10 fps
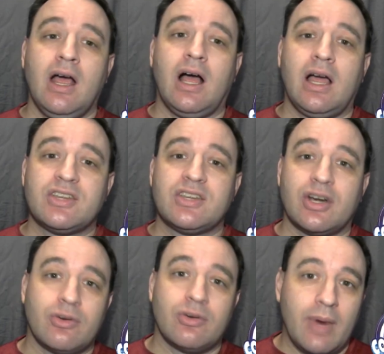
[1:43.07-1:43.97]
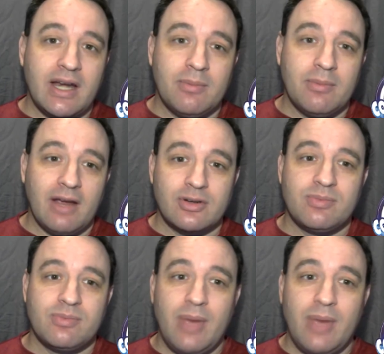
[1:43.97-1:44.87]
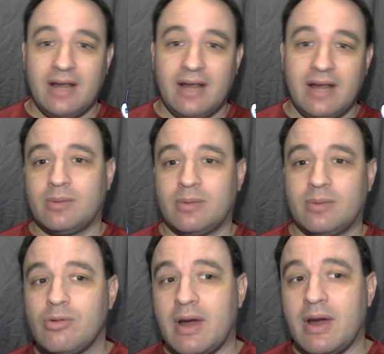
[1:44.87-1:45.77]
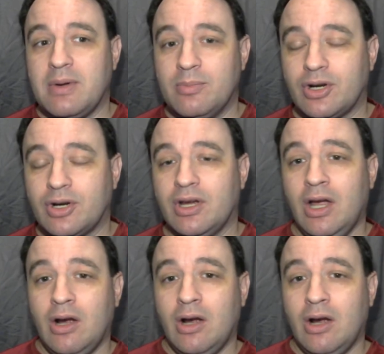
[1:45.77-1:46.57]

I started writing my first Python programming book